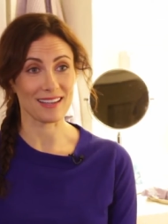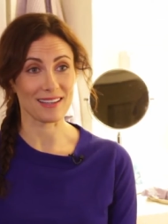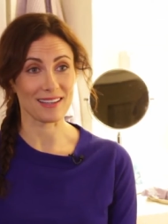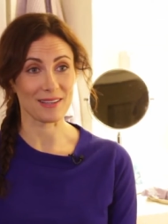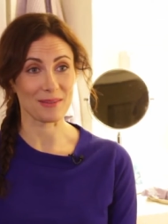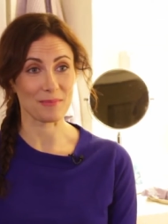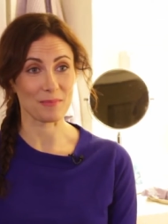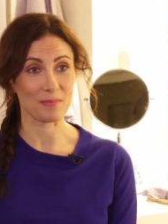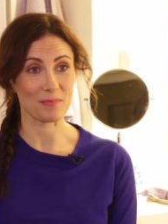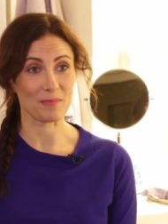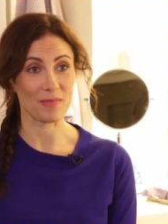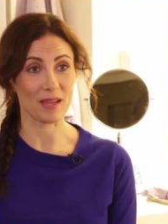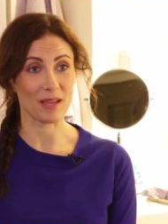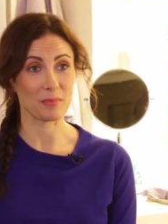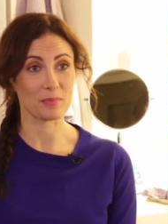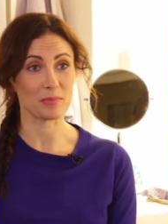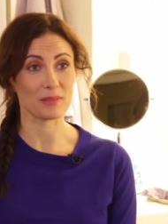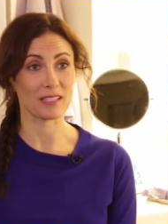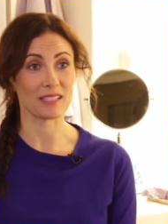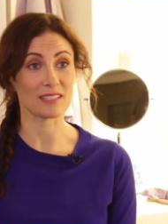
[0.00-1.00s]
Um,
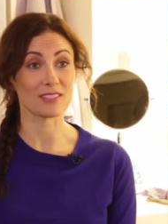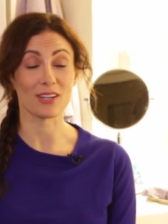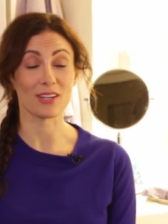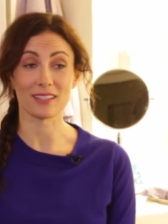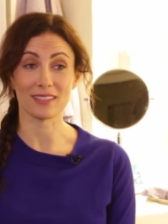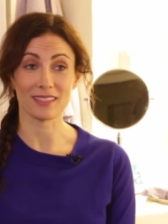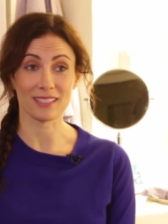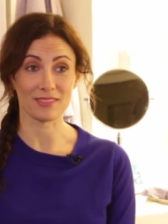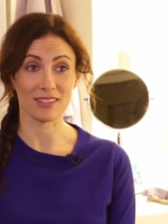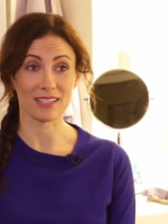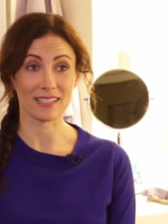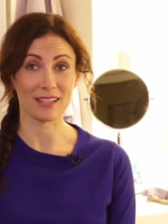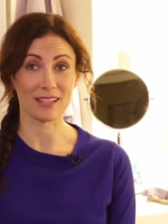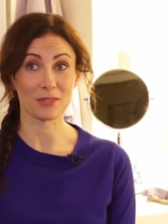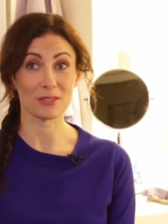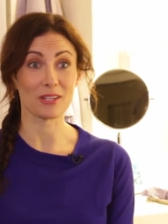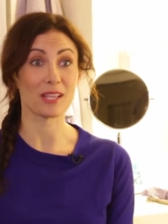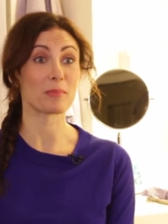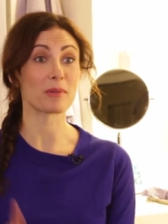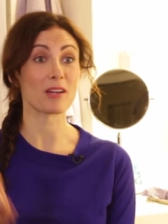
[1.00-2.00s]
I played Dolly Levi in
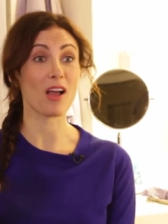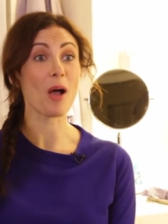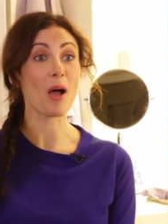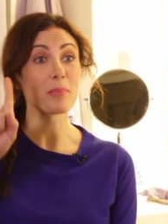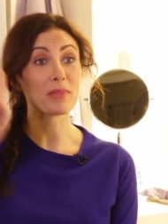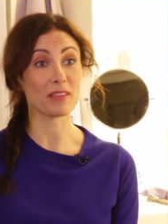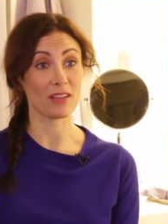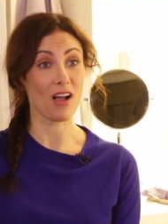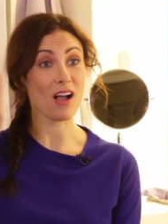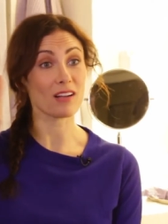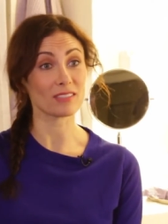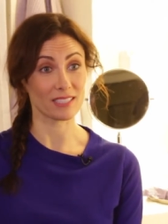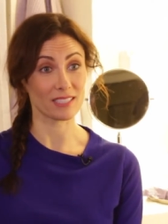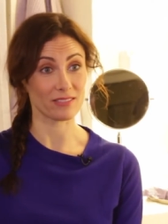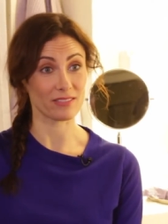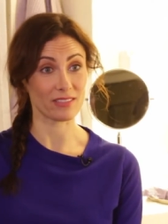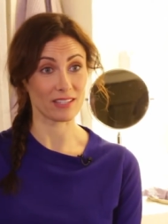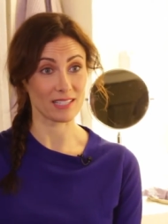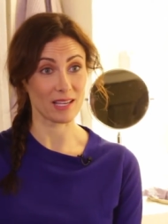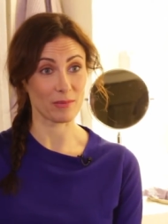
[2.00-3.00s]
Hello, Dolly, but up the
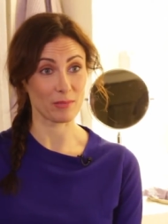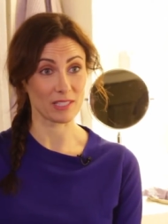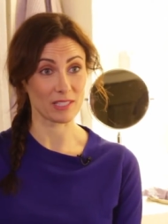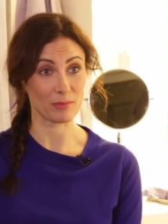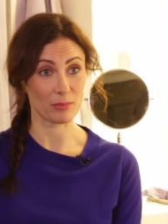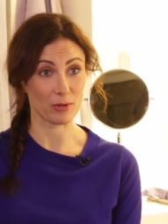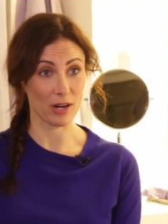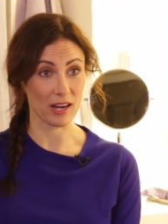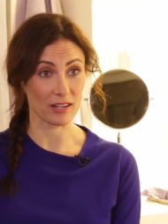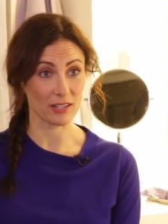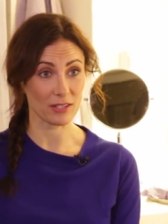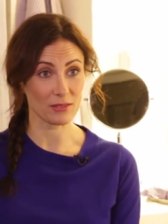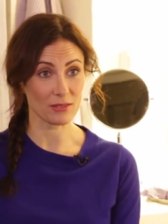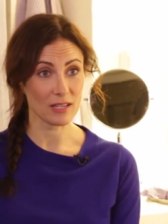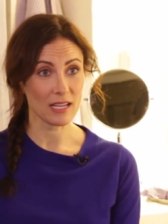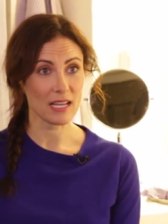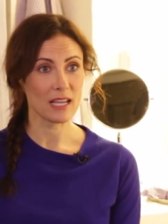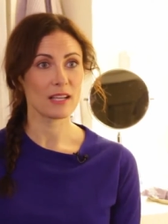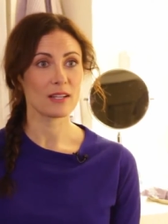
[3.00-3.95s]
octave, because I'm a soprano.